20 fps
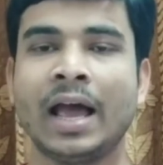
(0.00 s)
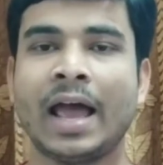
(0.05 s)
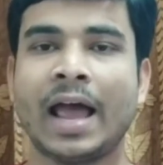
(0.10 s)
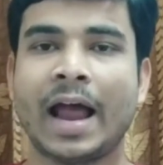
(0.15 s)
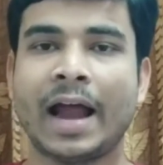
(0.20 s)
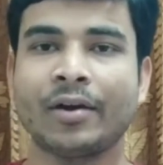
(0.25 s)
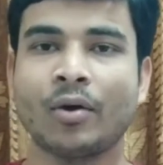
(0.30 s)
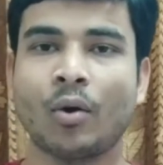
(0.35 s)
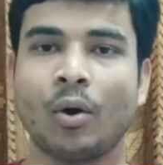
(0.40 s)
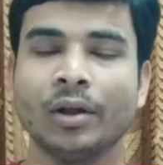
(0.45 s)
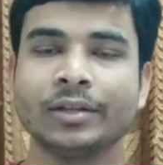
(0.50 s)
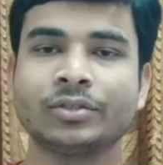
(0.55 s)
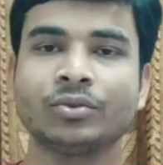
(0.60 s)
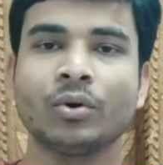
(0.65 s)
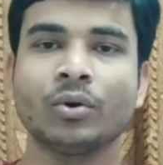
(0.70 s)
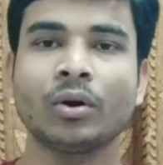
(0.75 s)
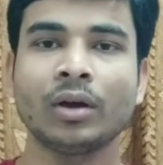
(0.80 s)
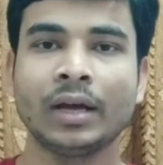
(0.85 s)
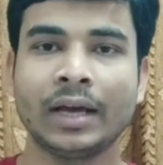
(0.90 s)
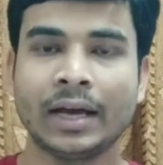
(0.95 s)
And
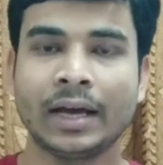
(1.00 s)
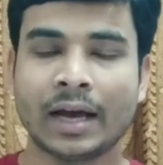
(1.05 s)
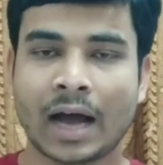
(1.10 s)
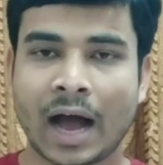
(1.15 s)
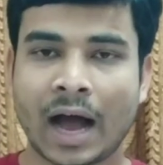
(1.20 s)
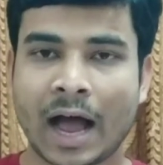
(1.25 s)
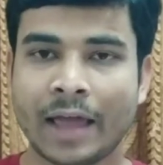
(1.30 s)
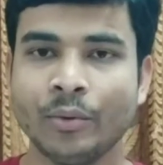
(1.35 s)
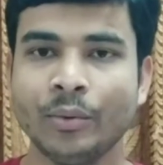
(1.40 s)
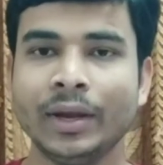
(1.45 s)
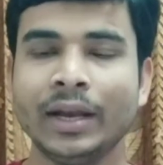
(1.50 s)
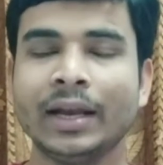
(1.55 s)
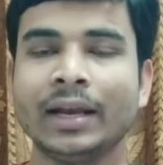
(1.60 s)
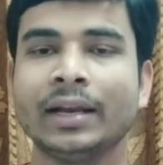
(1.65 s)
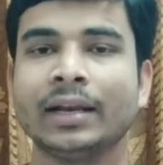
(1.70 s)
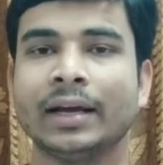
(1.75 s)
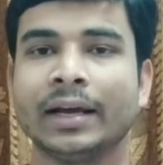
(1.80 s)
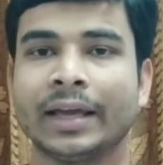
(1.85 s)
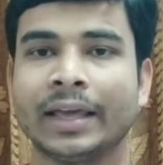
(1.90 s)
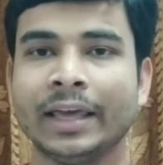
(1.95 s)
also I
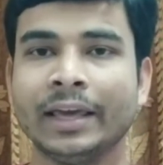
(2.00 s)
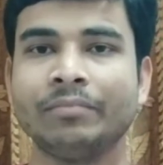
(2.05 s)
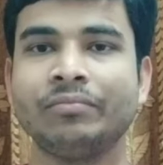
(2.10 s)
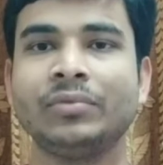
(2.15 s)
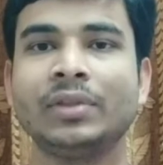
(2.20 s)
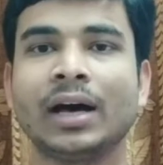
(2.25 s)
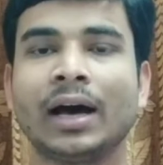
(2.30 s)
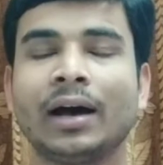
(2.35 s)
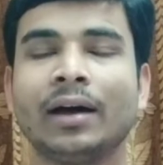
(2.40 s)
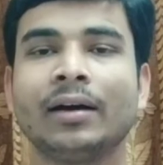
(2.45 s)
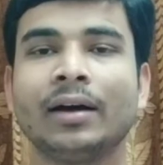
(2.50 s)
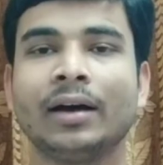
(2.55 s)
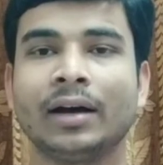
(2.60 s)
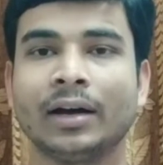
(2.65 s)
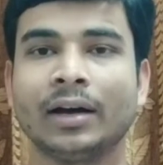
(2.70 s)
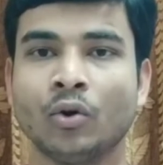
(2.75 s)
will give the